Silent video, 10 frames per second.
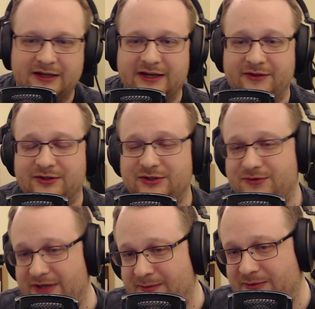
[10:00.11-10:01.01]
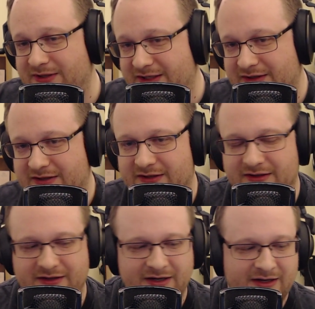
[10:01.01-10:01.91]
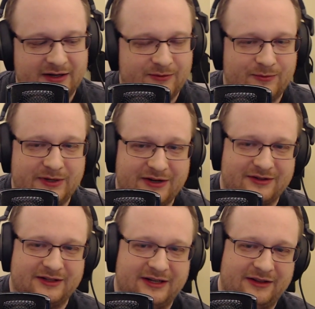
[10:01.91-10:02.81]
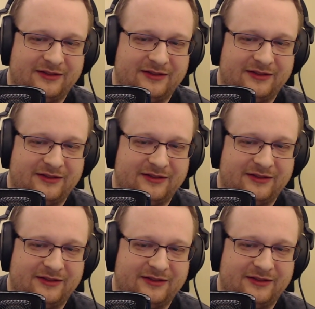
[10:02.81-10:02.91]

Now the treble here, weirdly,